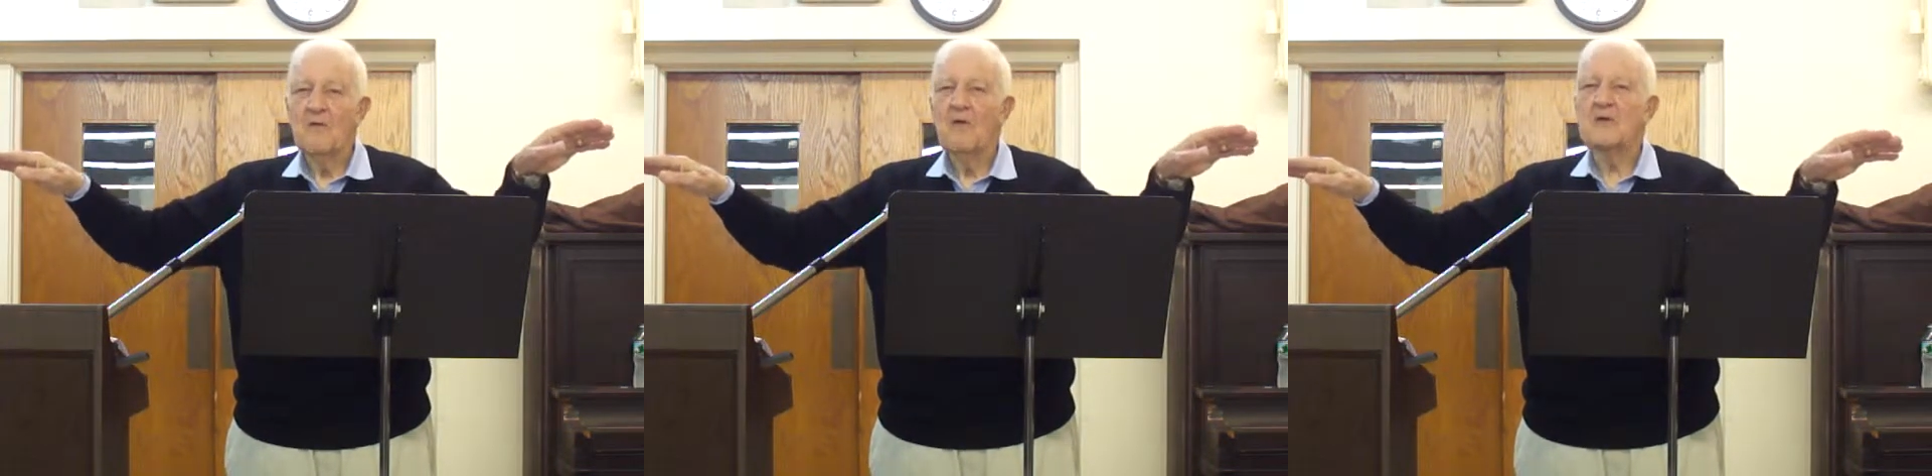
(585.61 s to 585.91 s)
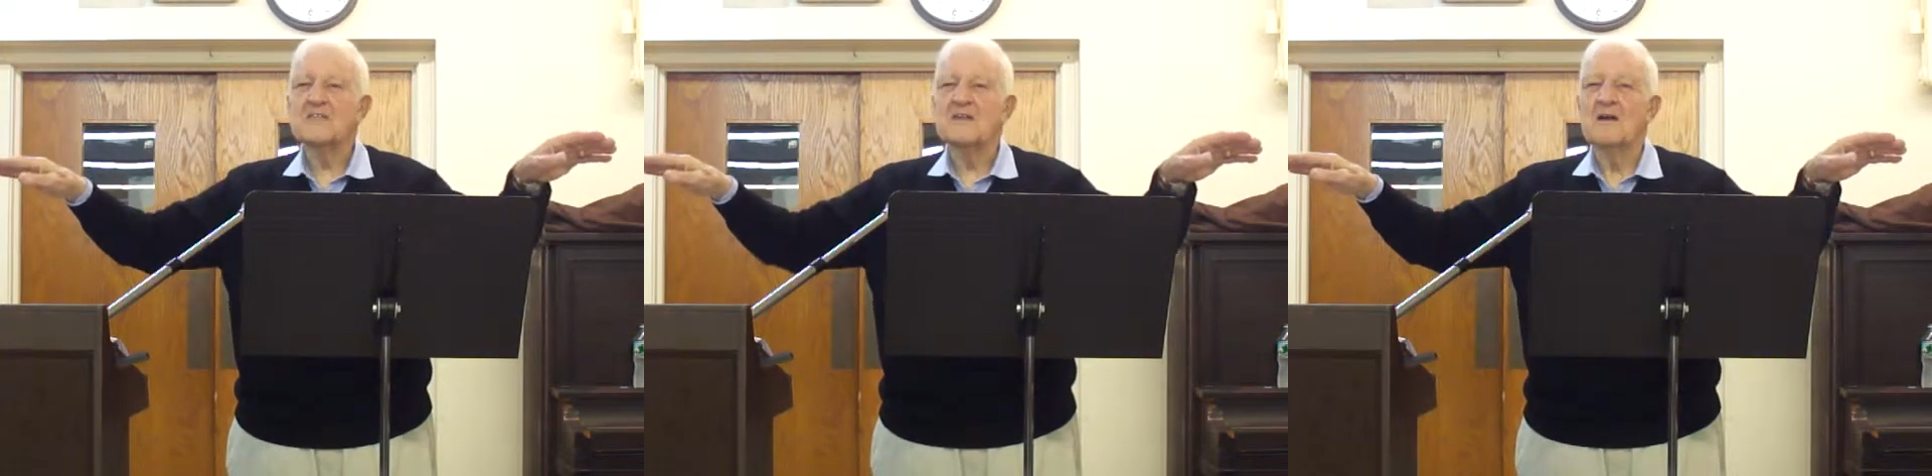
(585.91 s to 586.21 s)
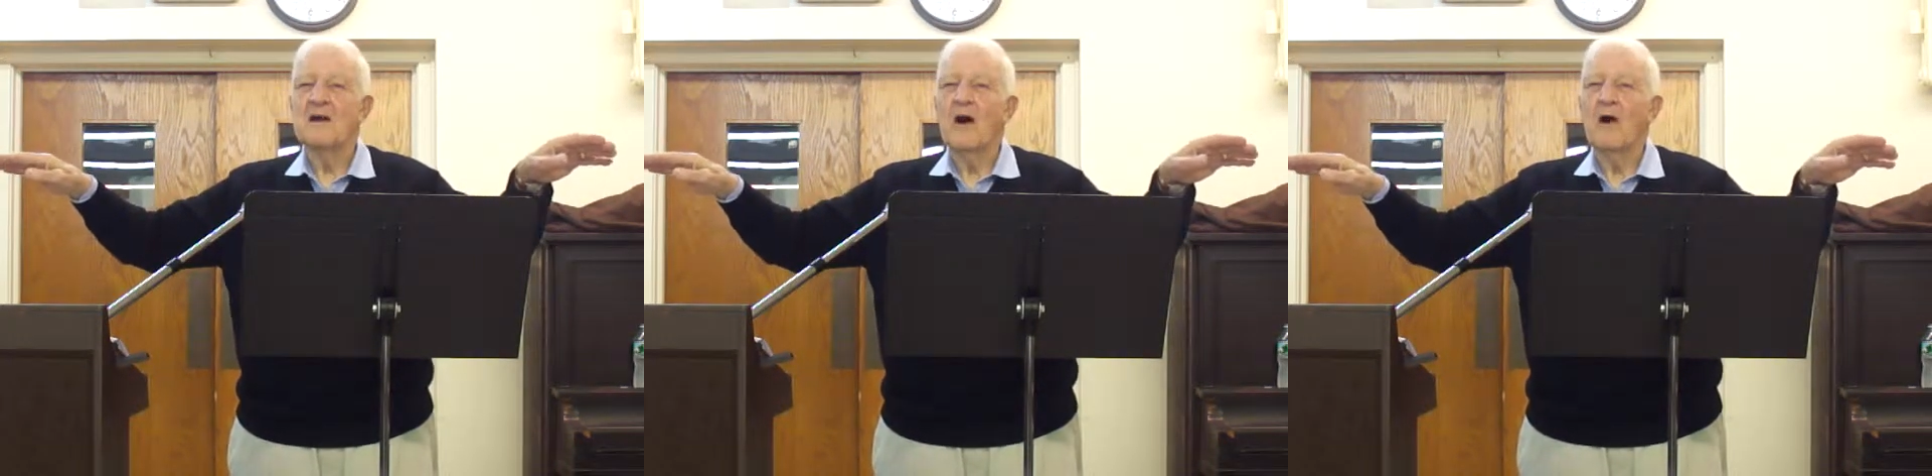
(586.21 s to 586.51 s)
Who is
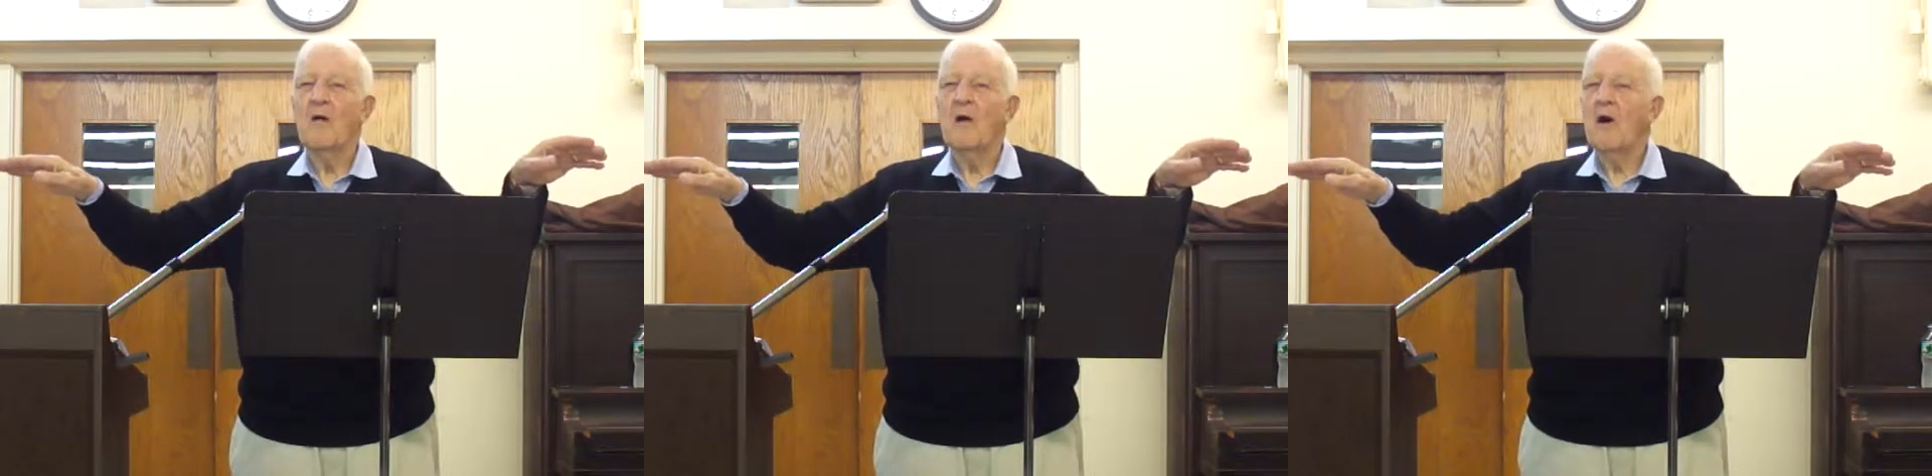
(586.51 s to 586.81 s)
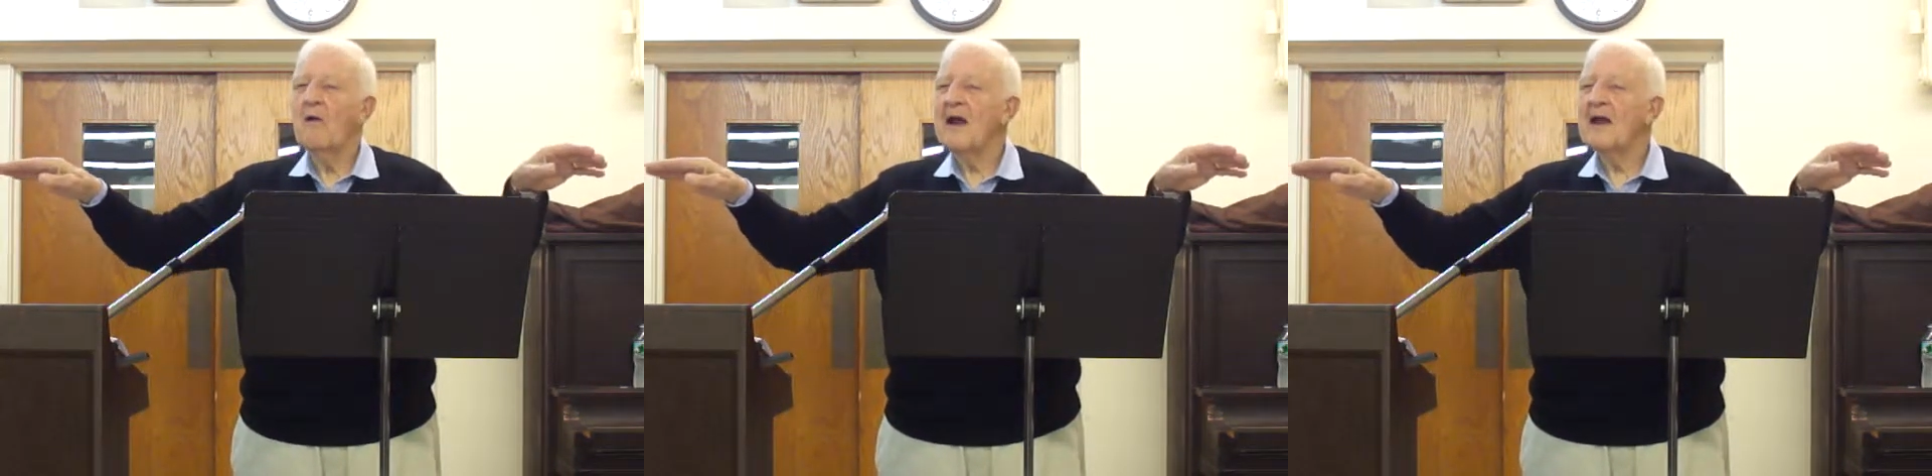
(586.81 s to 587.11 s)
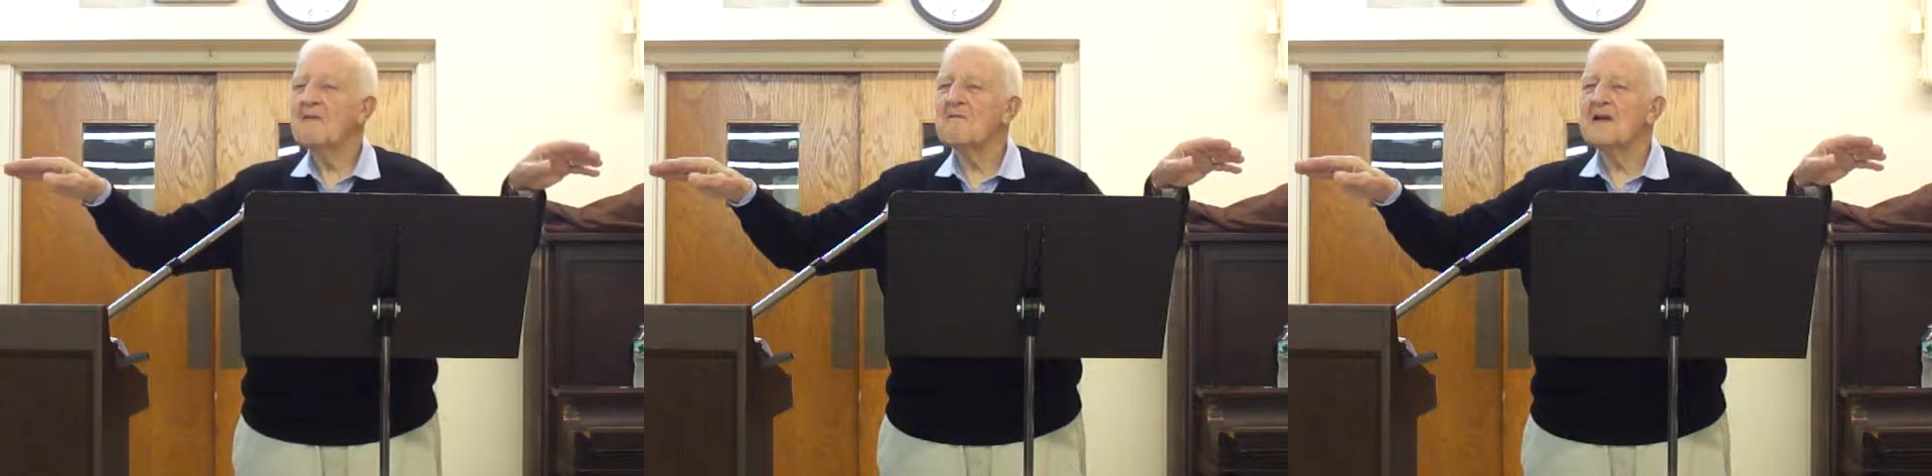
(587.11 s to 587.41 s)
it? O.
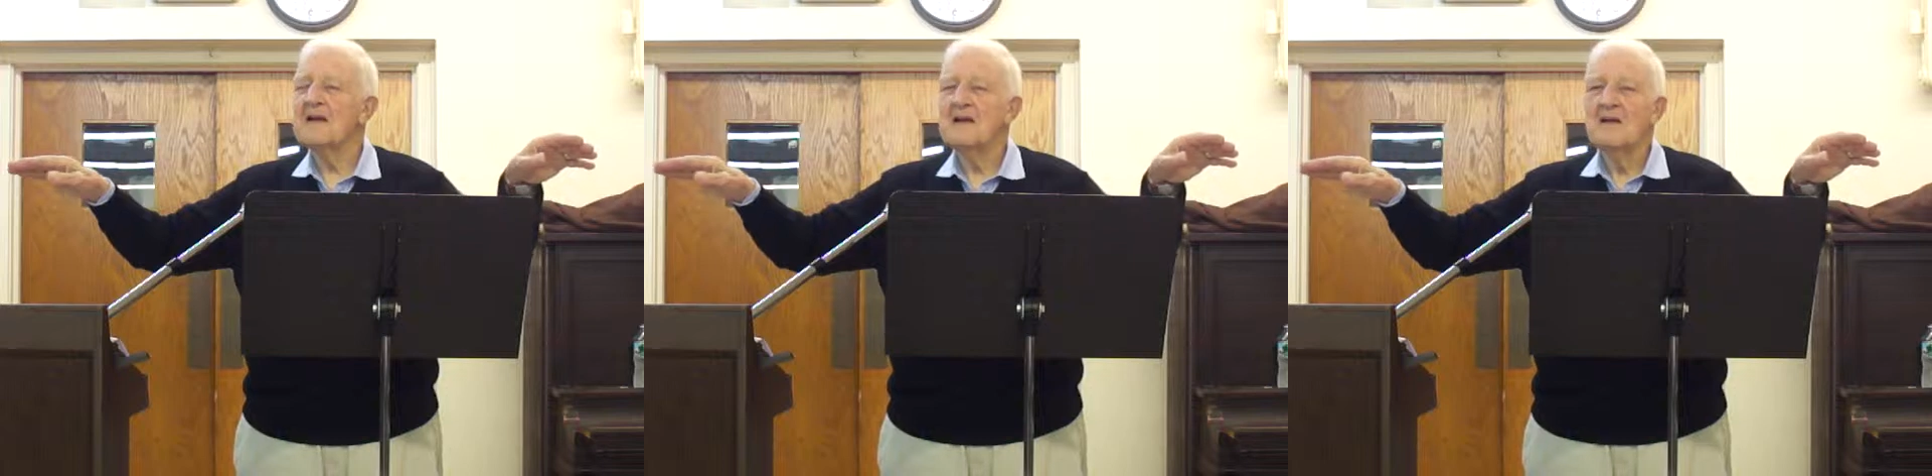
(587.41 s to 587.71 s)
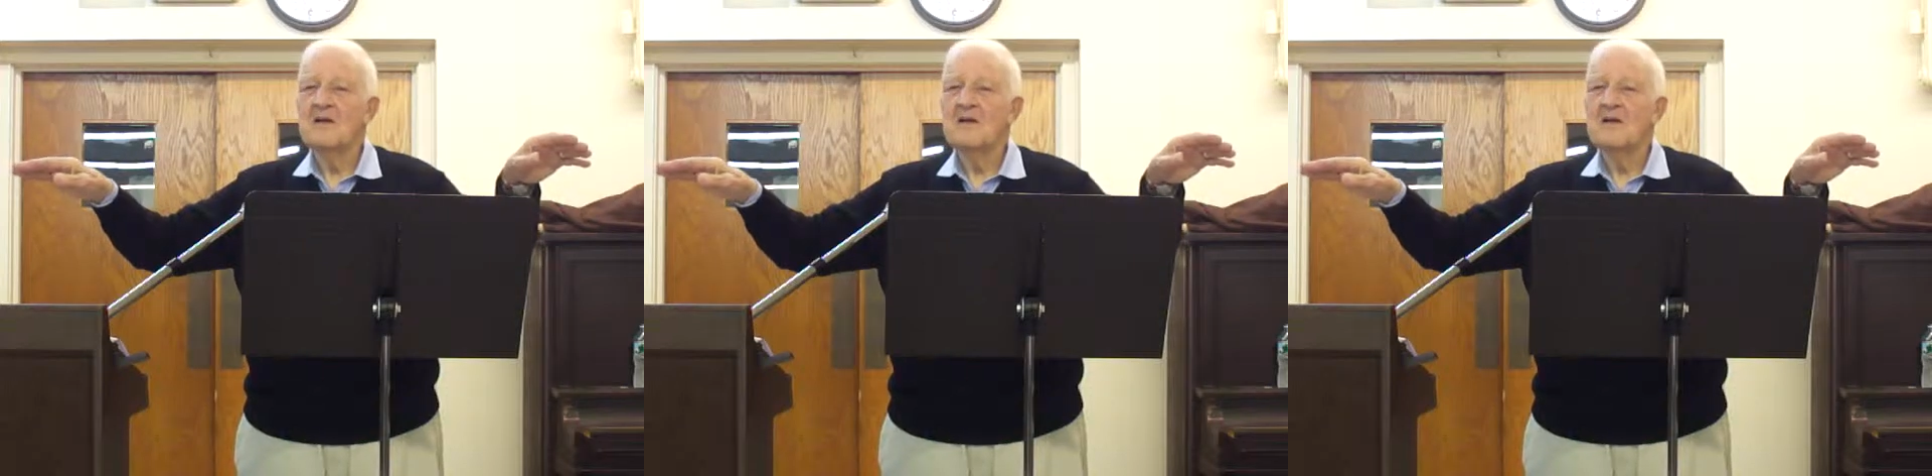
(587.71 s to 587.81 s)
Henry,